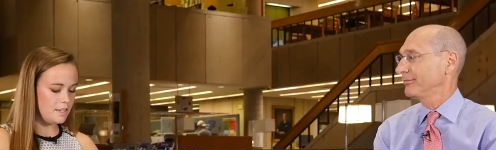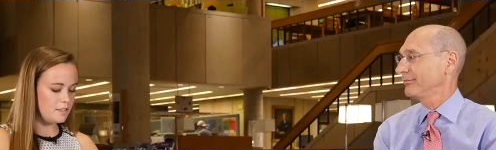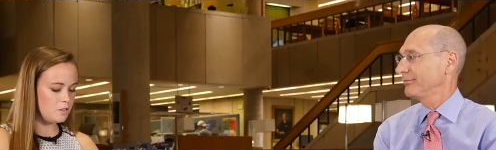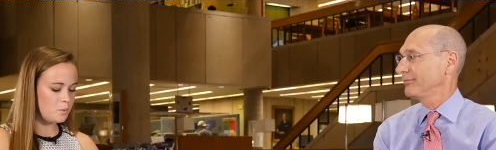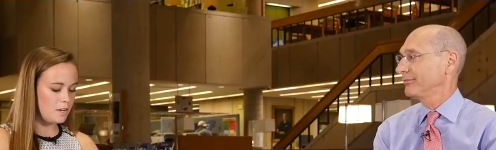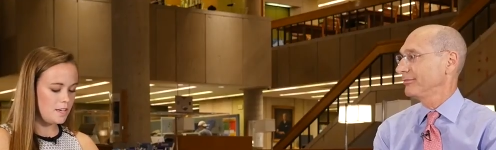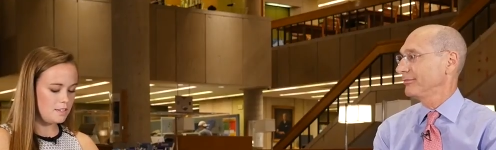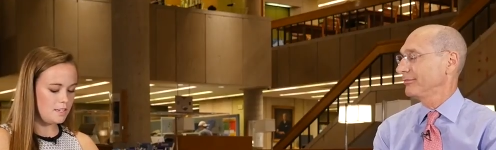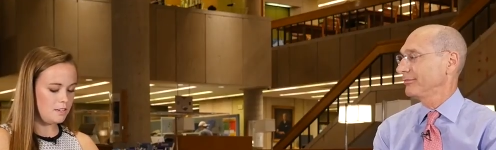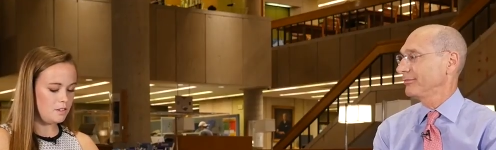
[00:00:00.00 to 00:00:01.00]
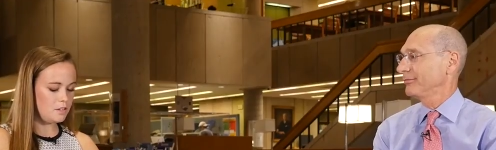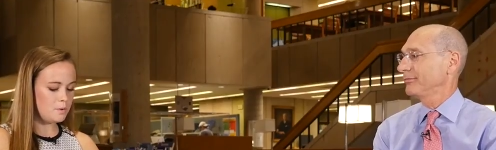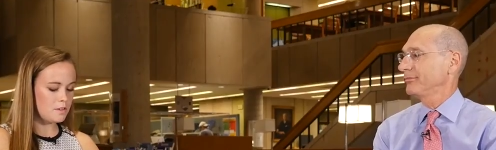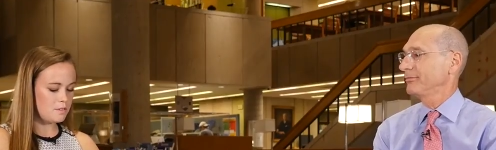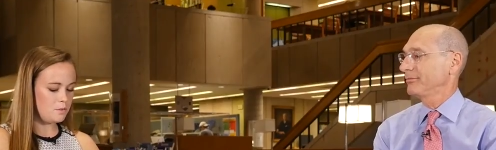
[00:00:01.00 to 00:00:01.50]
Speaker 1: in the twenty eighteen
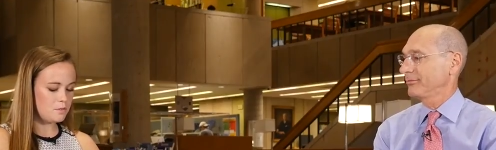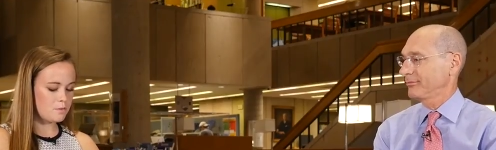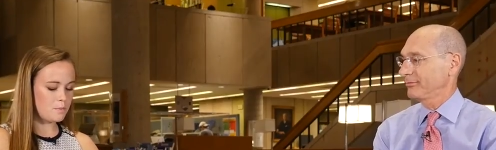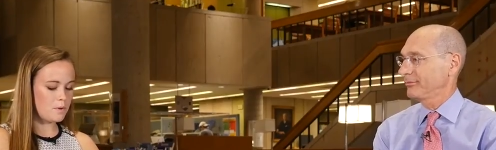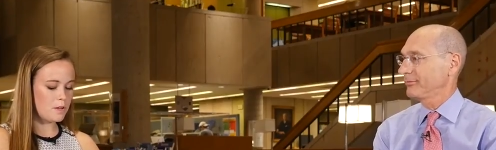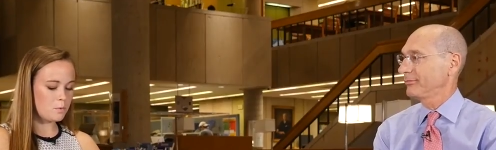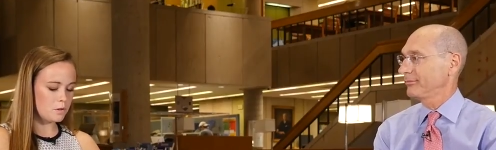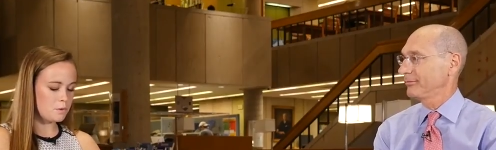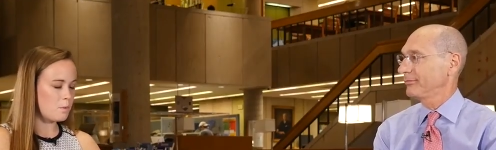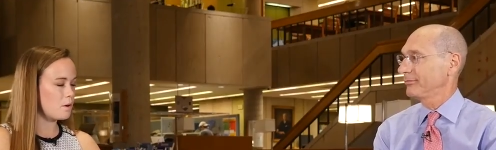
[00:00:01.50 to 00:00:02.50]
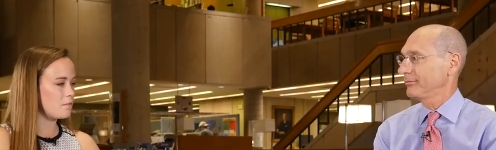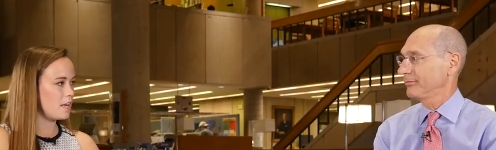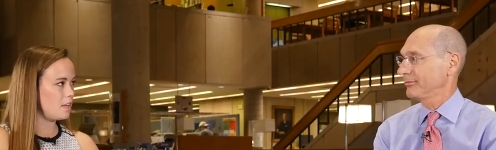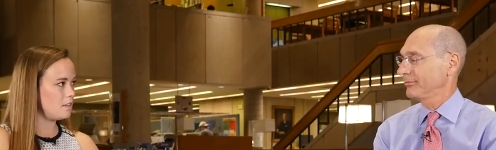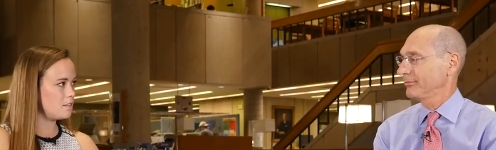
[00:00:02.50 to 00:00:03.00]
U S News and World Report
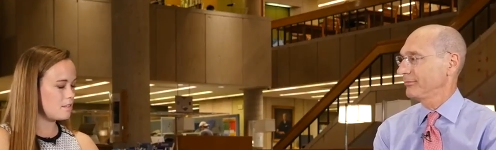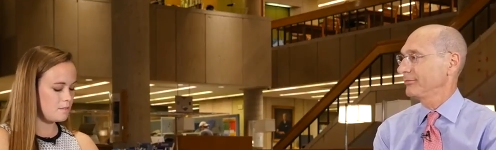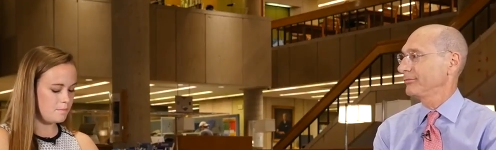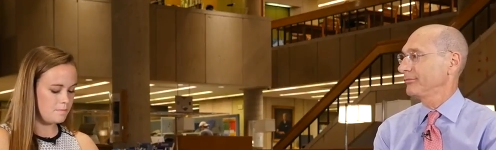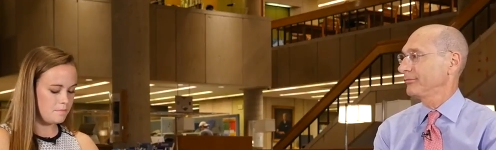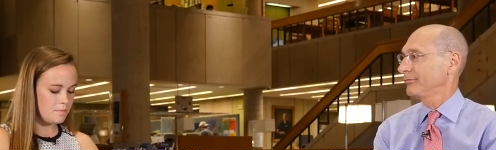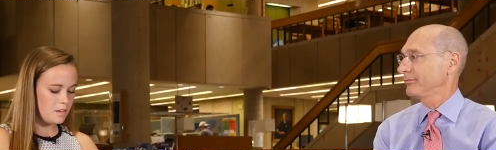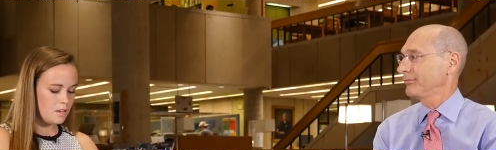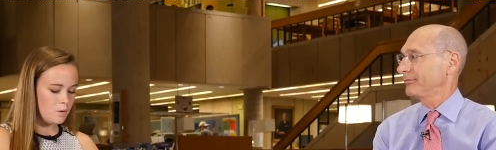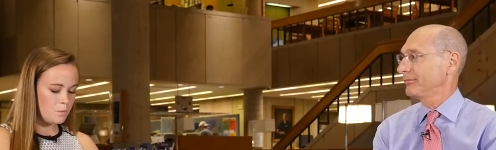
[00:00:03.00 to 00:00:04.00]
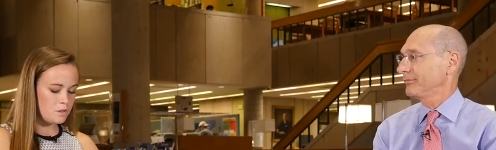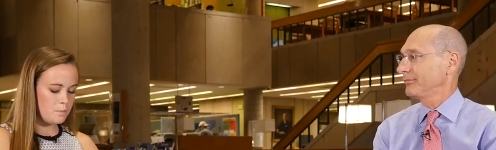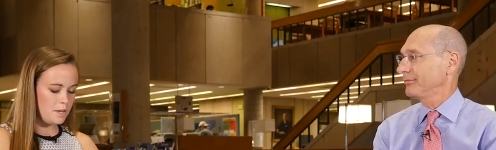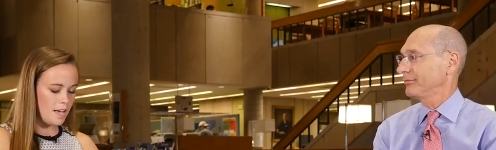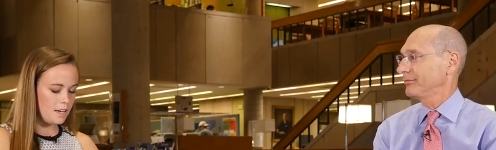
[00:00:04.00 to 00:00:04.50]
rankings. Will there
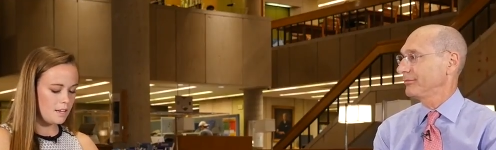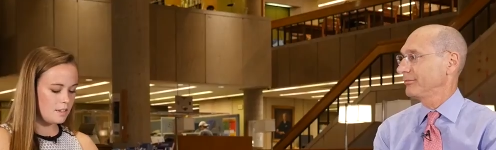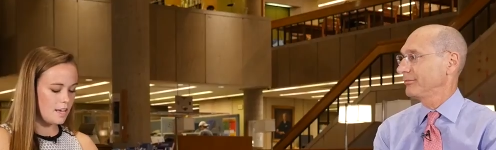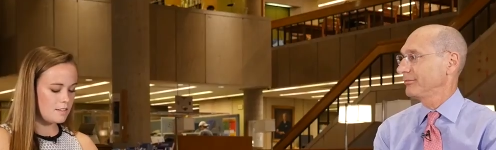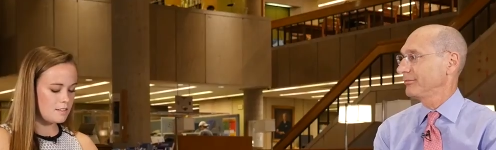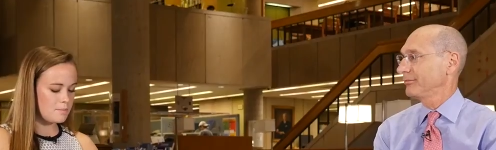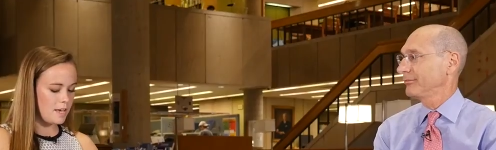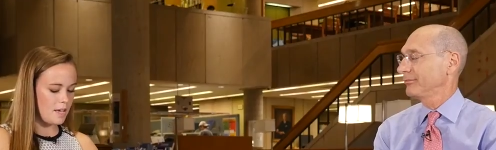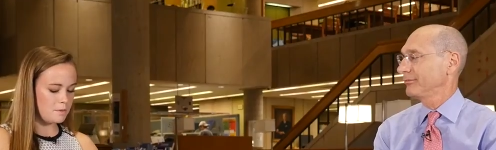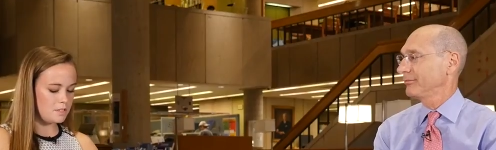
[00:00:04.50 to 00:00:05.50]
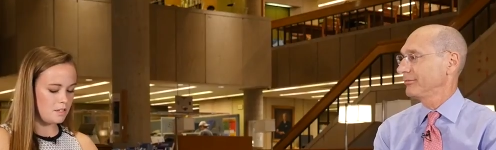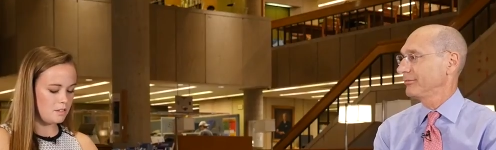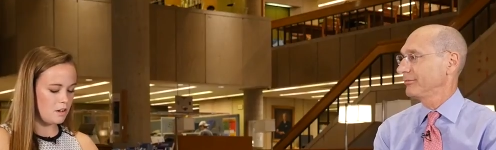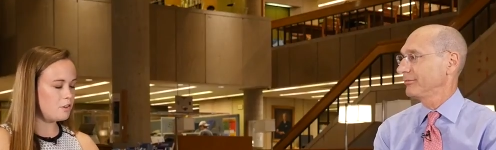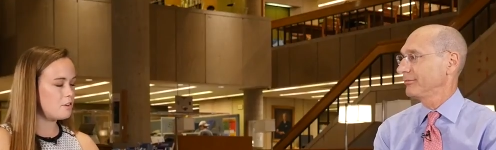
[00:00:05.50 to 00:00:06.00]
be any analysis by Hamilton
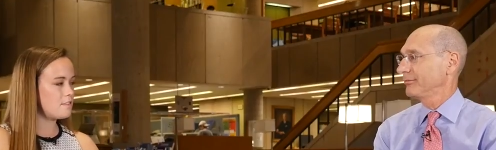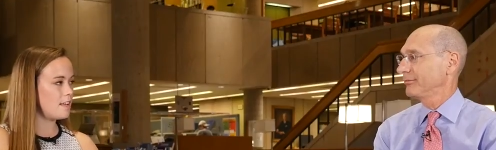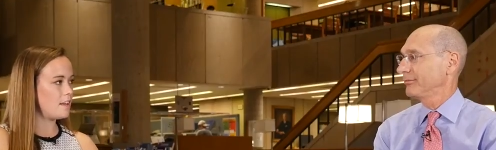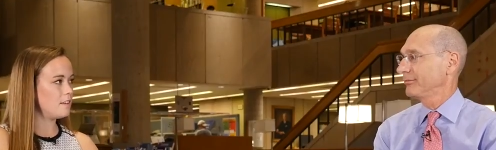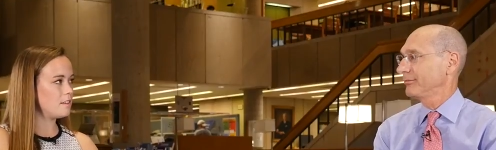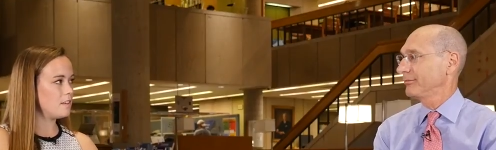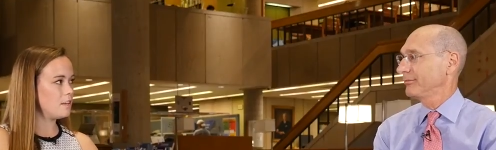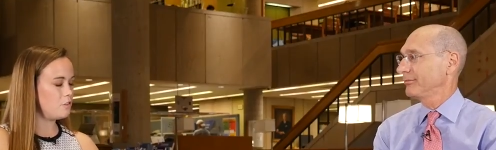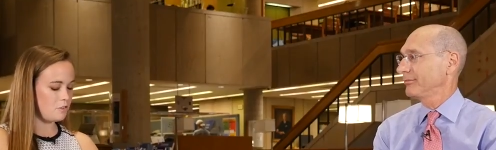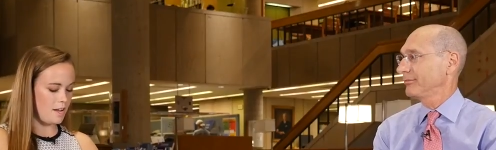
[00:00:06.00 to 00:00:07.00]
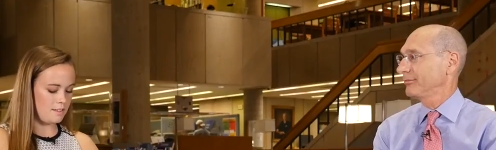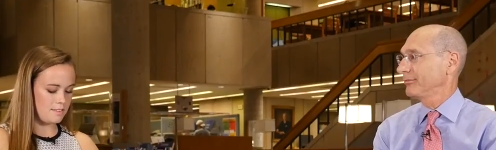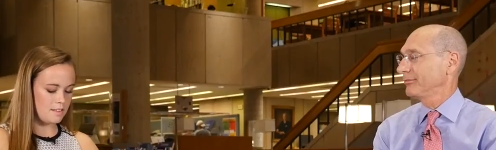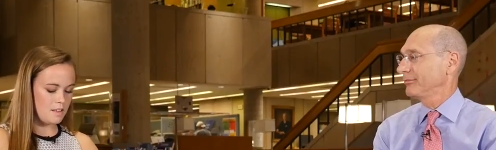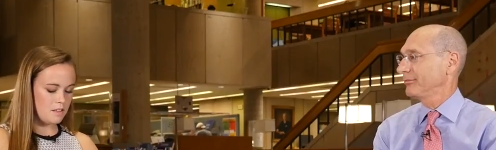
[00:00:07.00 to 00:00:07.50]
to understand and
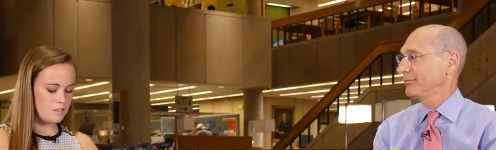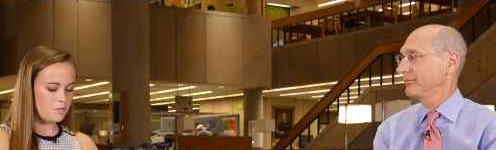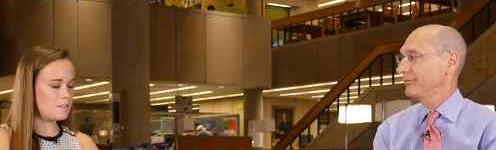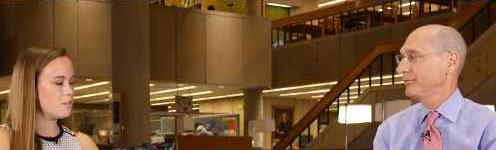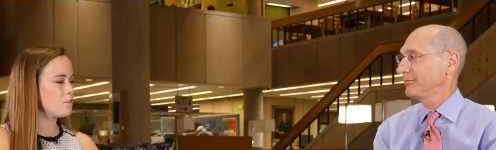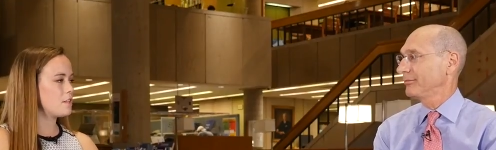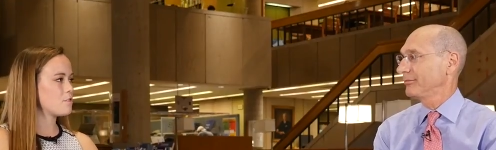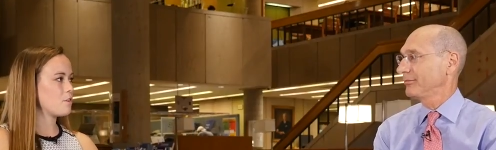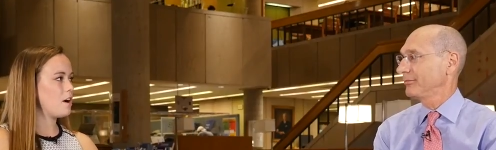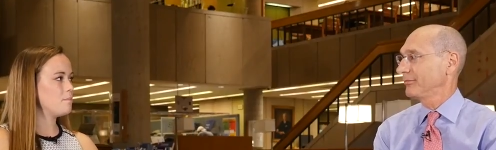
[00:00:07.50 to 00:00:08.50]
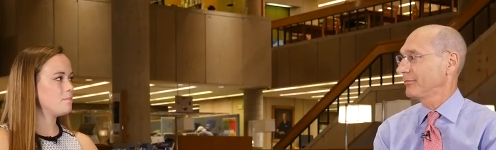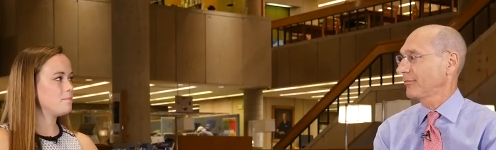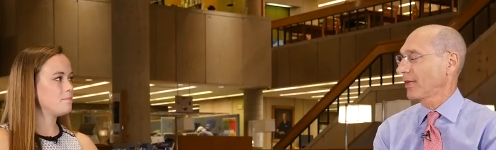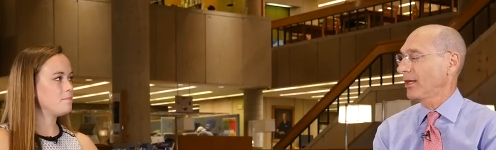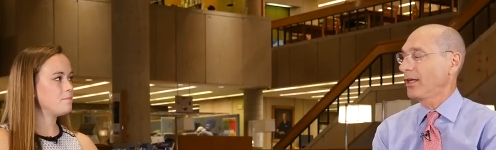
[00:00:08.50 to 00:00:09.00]
address the reason for this drop?
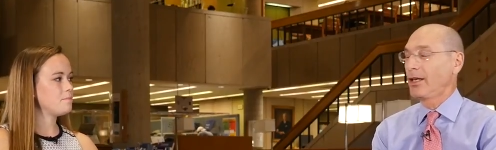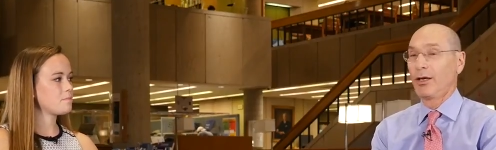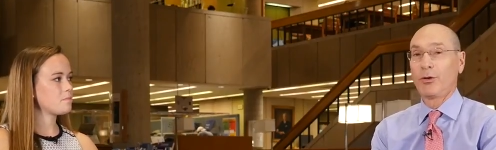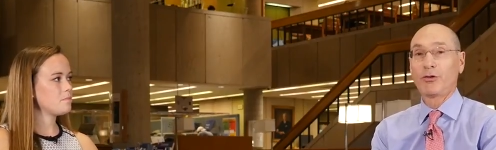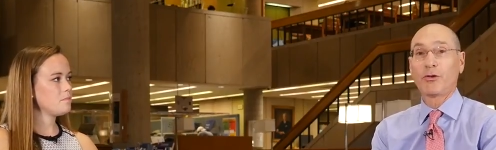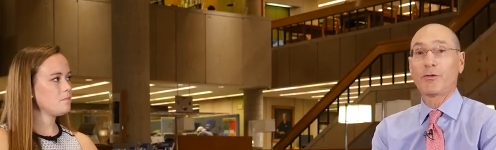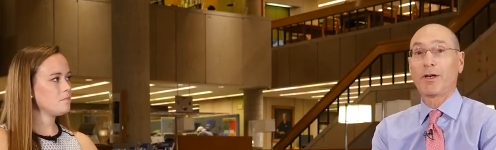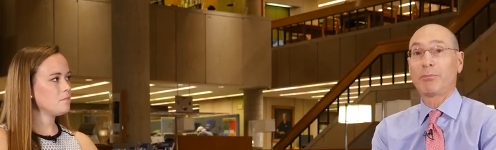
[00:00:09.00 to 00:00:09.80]
Speaker 2: Well, Joseph, I